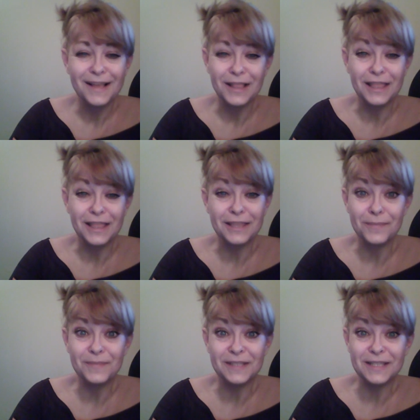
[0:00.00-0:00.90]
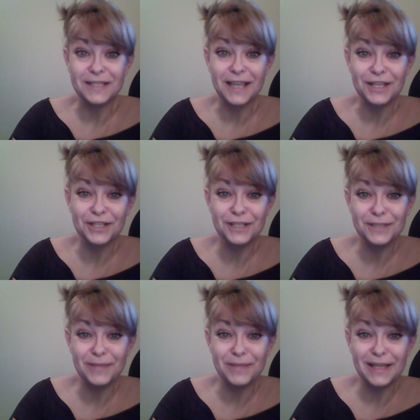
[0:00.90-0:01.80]
let the discussion
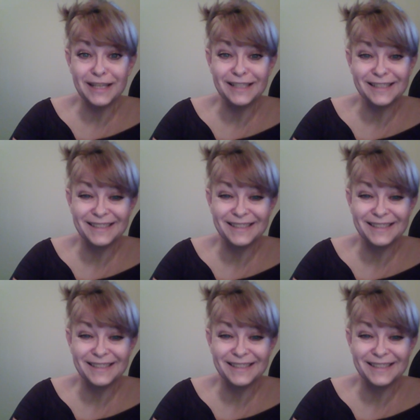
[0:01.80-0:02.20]
begin.